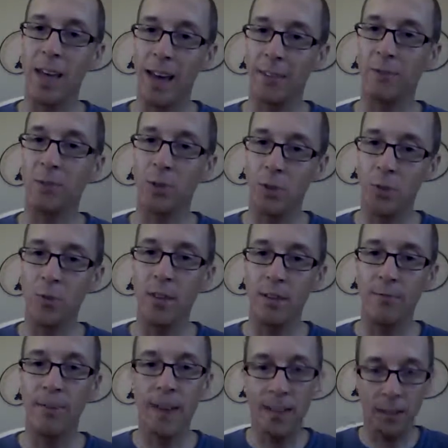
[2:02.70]
have two
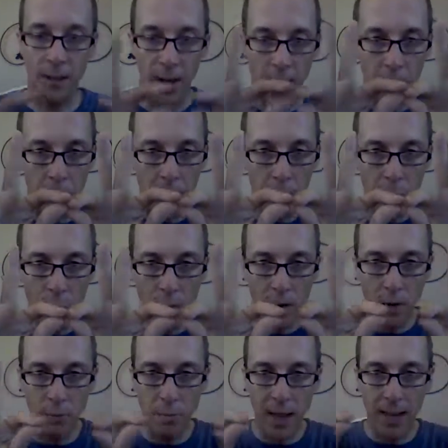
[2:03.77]
events. Maybe we
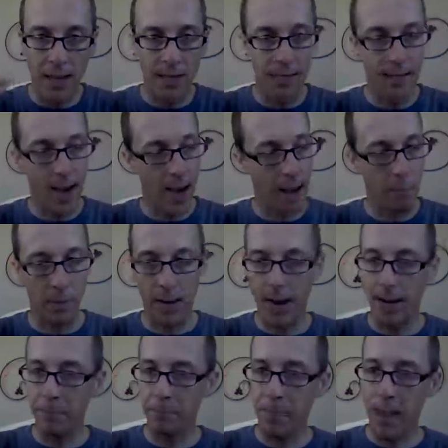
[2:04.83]
could make a
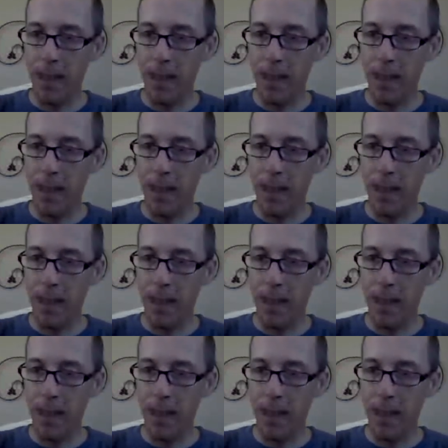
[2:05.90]
timeline